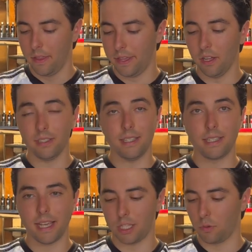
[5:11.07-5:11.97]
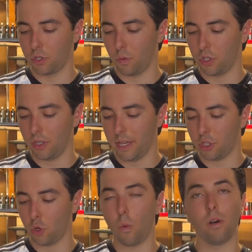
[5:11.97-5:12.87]
the LT6 was originally
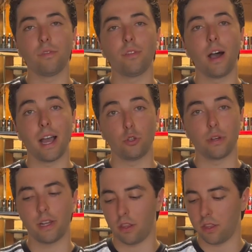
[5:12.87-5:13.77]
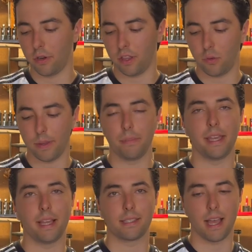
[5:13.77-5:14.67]
at
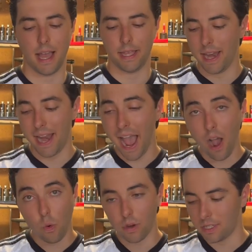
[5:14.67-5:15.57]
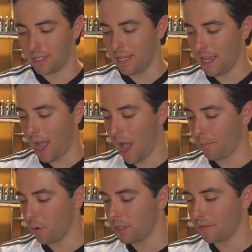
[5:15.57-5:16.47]
1,233 PSI, and now we're seeing
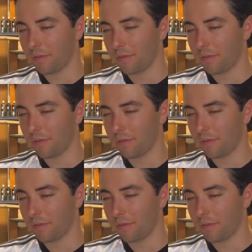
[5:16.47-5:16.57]
upwards of